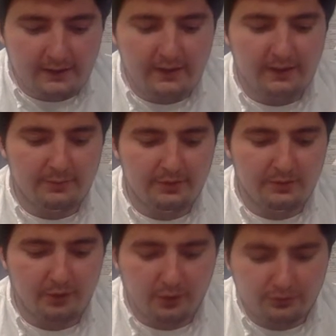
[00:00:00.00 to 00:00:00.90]
They
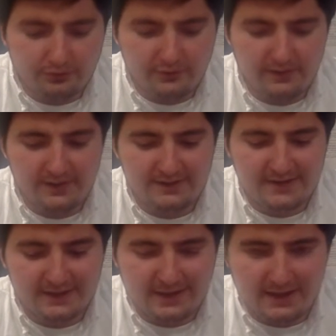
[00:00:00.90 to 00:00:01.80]
appeared hard-driven and
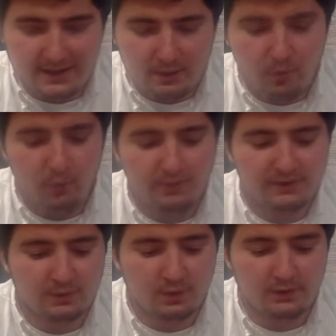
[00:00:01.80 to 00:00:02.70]
dedicated, and one is
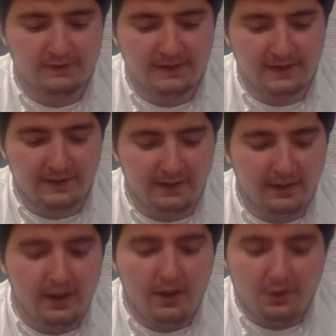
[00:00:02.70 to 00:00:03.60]
quoted saying that
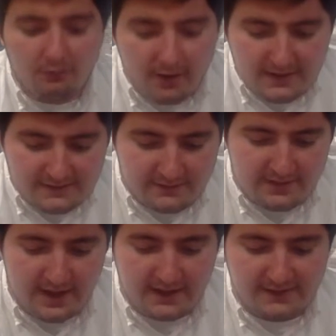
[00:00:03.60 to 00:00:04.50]
the ranks of the
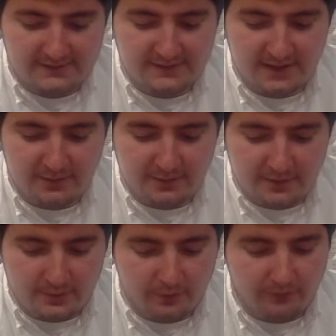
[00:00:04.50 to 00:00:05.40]

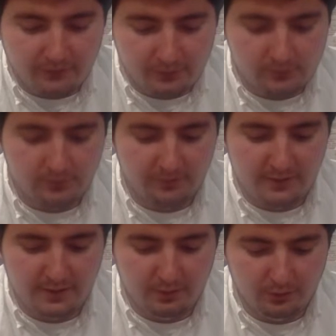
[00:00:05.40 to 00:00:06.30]
NSDAP were filled with
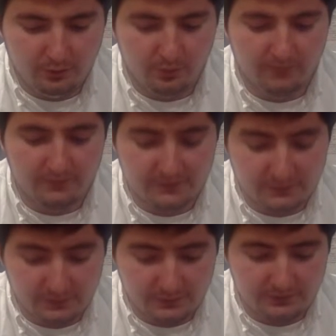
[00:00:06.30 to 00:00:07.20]
people who were for
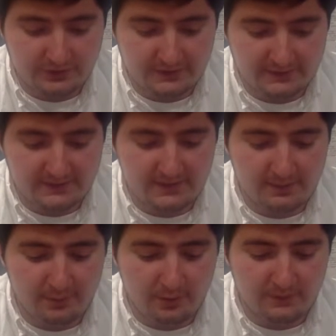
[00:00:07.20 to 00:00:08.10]
social justice and
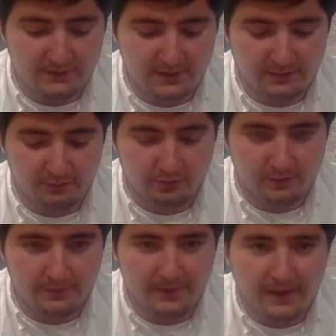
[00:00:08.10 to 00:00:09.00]
opposed
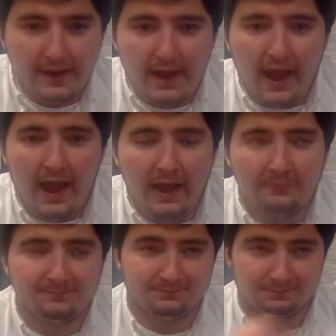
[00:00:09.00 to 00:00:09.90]
unemployment. And